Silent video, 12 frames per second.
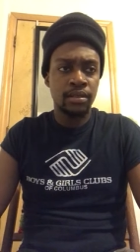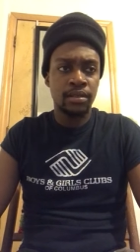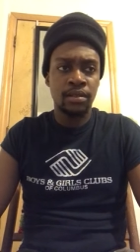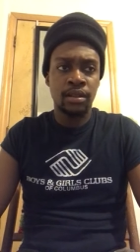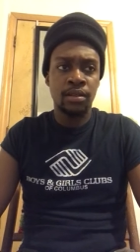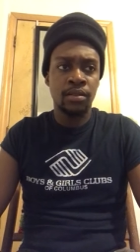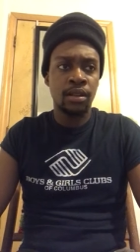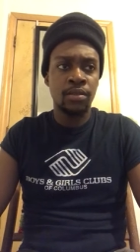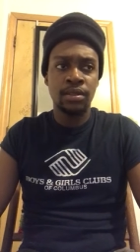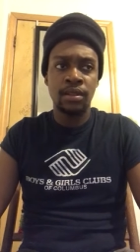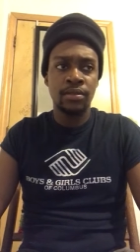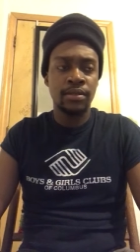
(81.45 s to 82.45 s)
You know, low
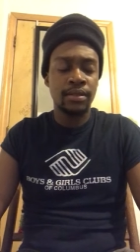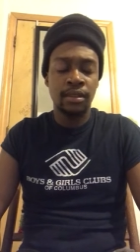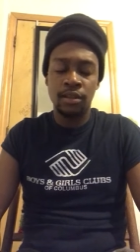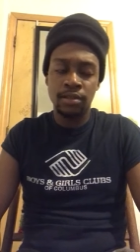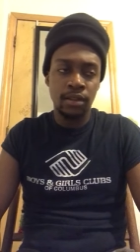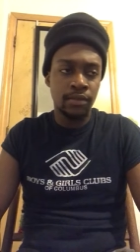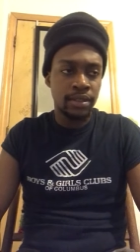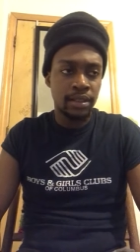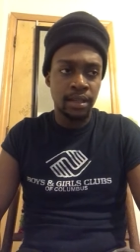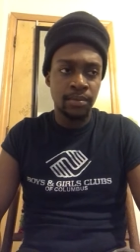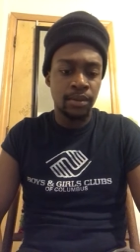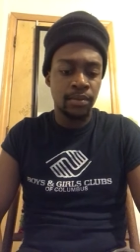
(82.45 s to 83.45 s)
self low
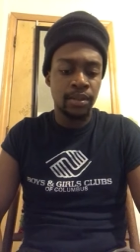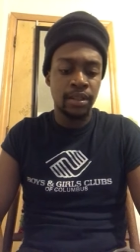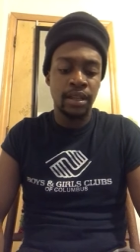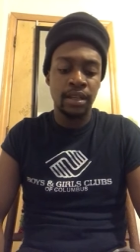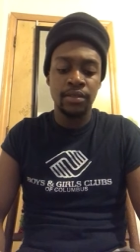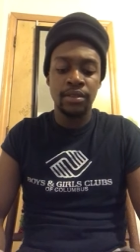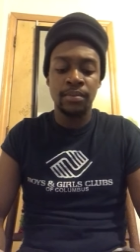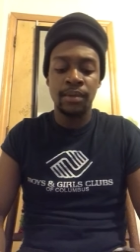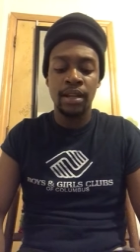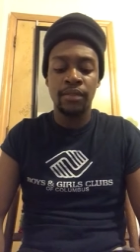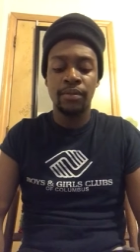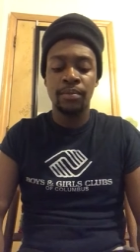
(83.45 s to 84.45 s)
self-esteem could really hinder
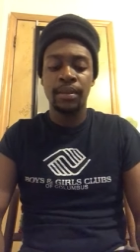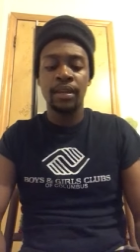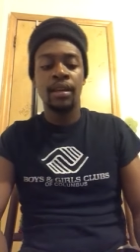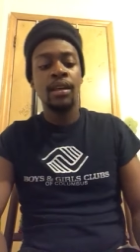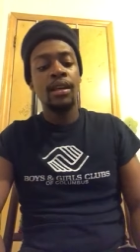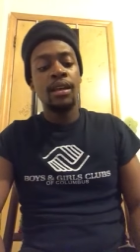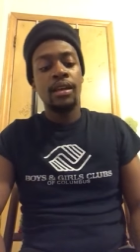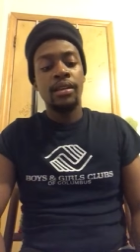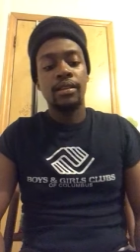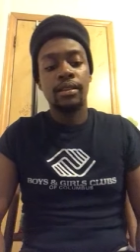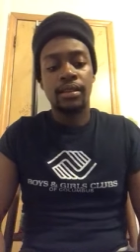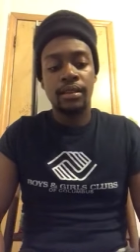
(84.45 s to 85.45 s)
somebody from being
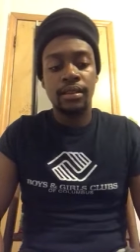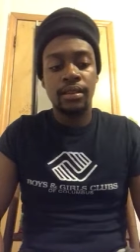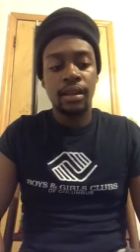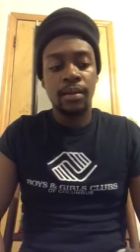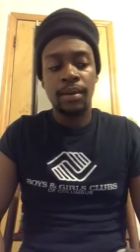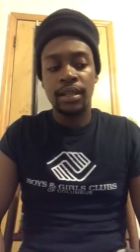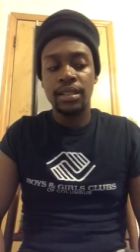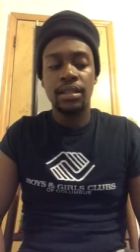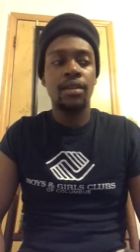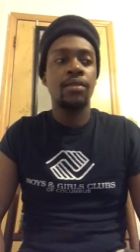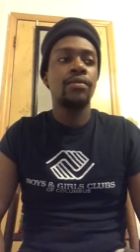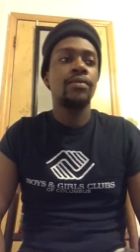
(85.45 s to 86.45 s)
their best
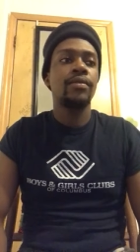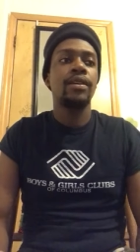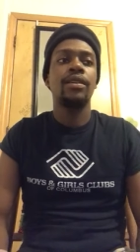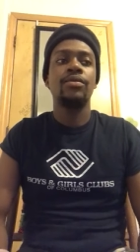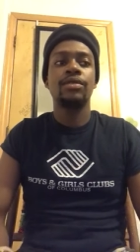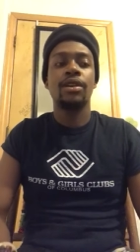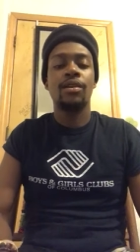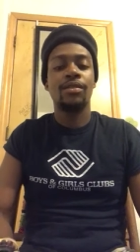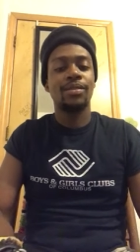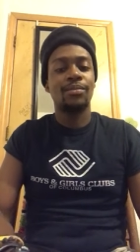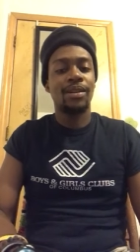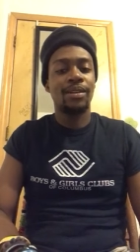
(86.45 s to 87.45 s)
self, and you should
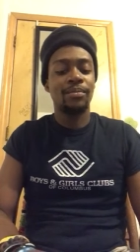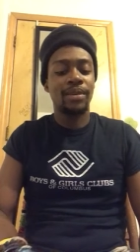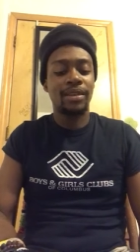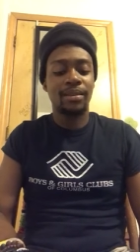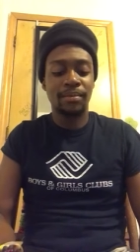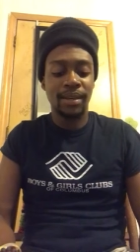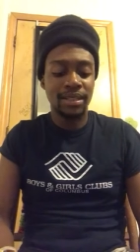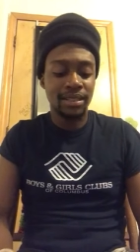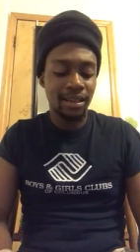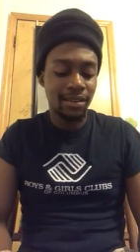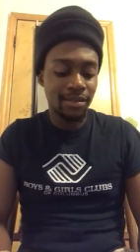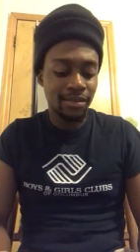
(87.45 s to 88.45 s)
only want to be your best
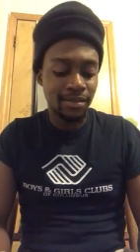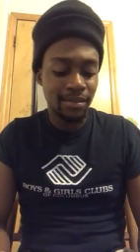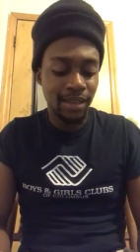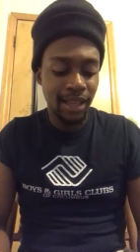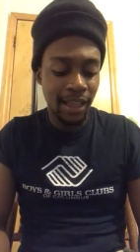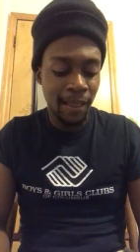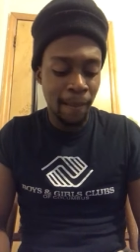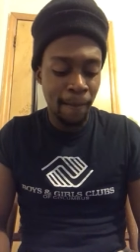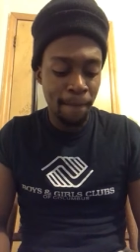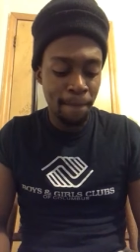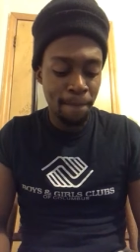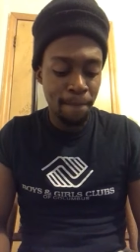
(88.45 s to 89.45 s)
self.
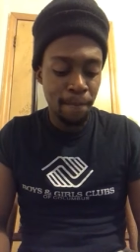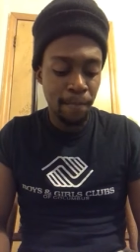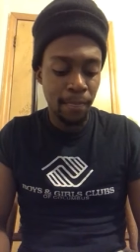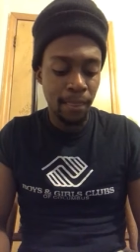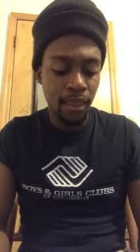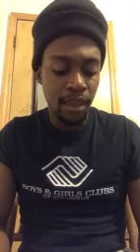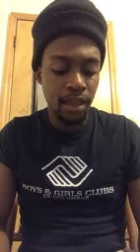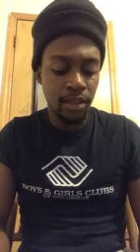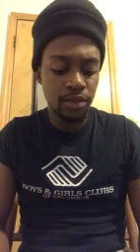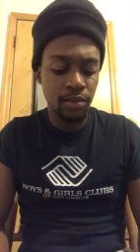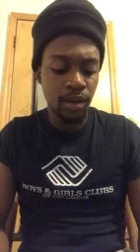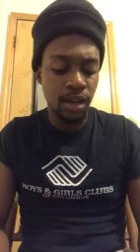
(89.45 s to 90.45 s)
Um, and
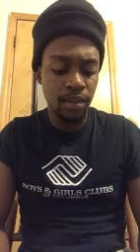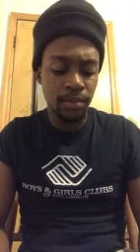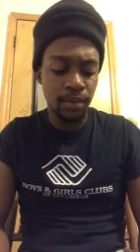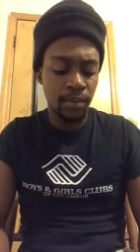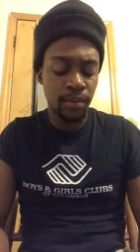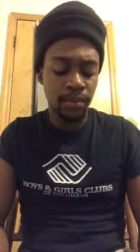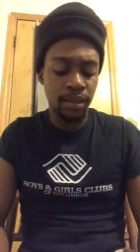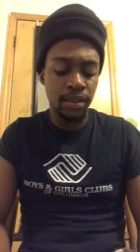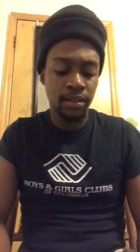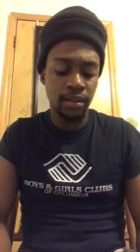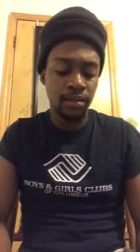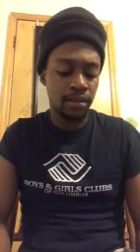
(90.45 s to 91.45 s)
you should want other people to be
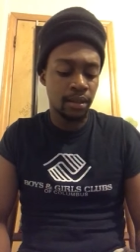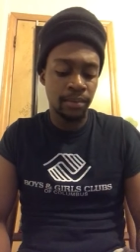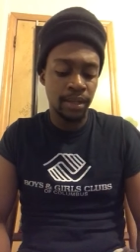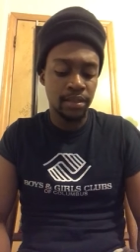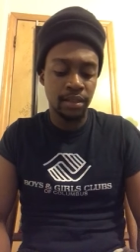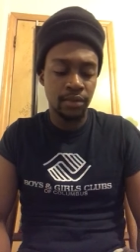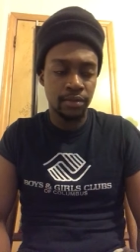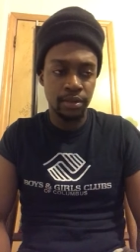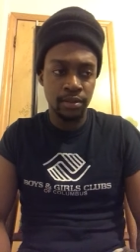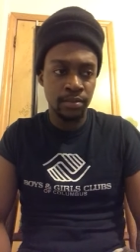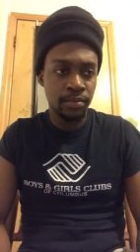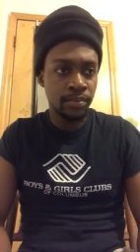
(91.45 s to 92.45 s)
their, their best self too.